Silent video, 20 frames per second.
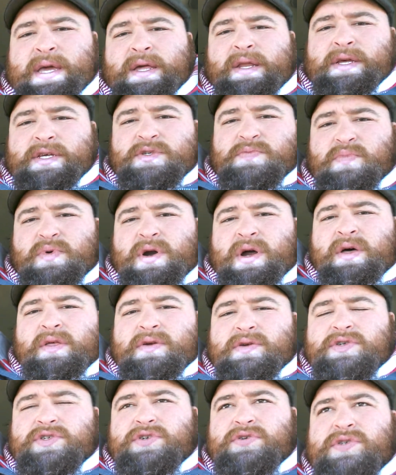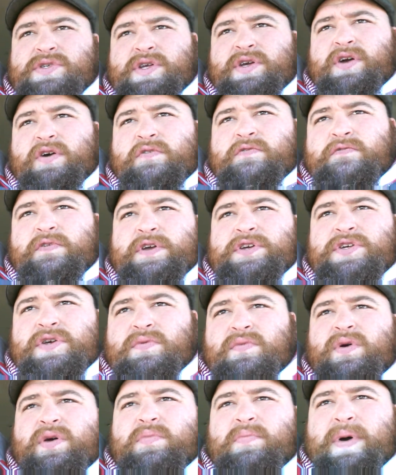and his brothers used to go
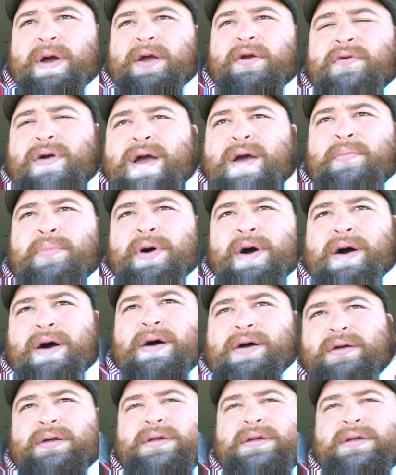fishing with my grandpa,